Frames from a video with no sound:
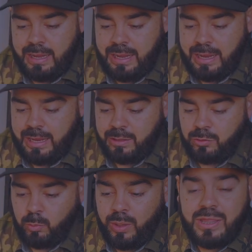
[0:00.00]

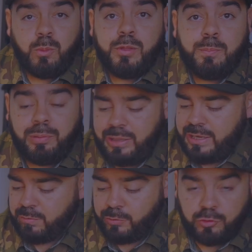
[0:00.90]
and the way that we
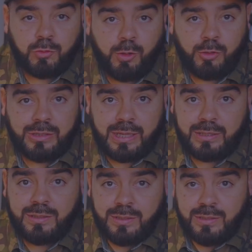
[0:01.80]
play it, first of all, you
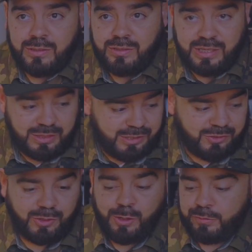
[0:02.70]
gotta take
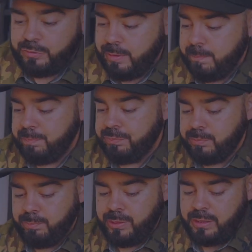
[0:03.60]
these off,
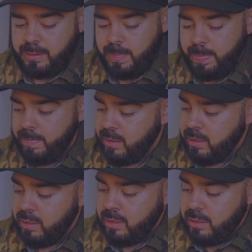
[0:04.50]
but
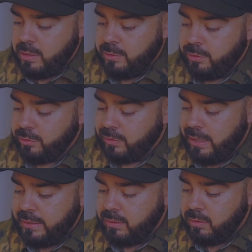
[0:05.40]
there's
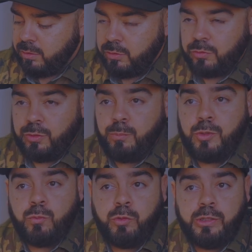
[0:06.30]
like
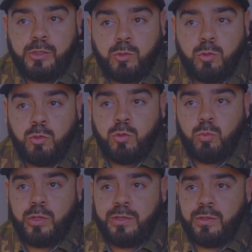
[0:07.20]
something really cool
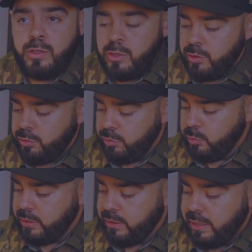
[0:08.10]
when
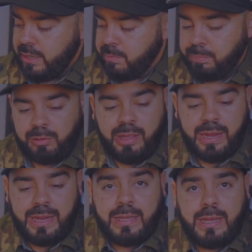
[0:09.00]
you can kind of
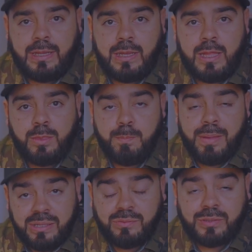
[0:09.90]
play. And in the
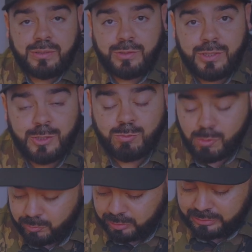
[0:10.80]
basics here,
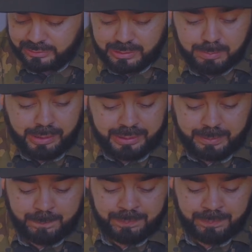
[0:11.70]
when we really think about it,